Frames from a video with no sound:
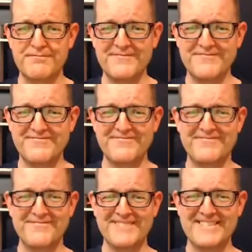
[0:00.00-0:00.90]

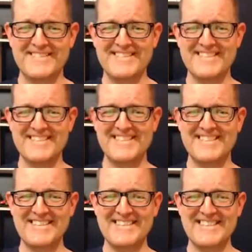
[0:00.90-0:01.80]

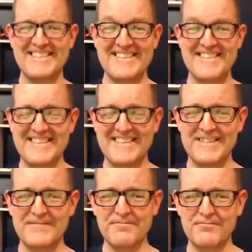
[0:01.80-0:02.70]
(silent)